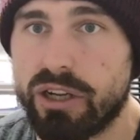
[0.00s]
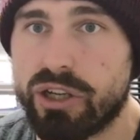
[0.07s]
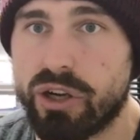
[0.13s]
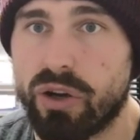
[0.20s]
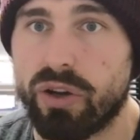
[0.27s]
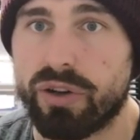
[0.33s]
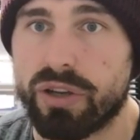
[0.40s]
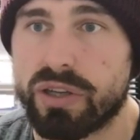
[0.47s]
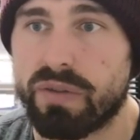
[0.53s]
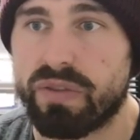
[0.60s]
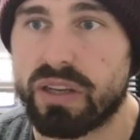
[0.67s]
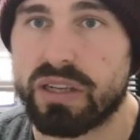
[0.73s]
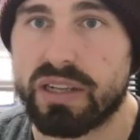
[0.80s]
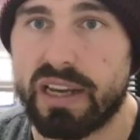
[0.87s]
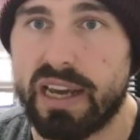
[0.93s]
shortness of
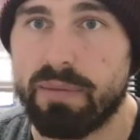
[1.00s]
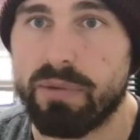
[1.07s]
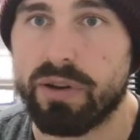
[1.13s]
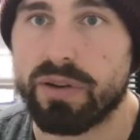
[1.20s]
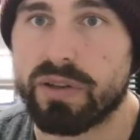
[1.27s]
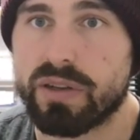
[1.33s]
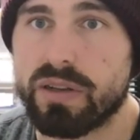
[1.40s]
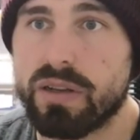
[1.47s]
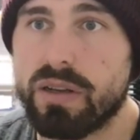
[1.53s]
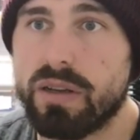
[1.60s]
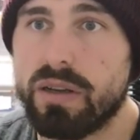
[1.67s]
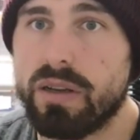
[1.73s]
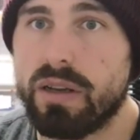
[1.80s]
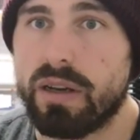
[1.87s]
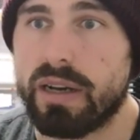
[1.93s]
the statement.
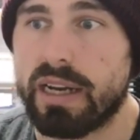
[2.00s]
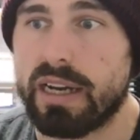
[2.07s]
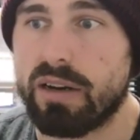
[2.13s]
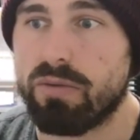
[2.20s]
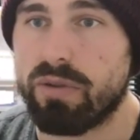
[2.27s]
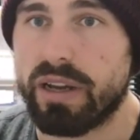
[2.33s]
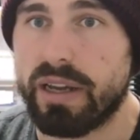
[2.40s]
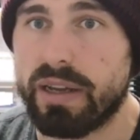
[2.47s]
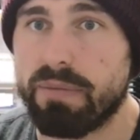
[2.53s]
Now,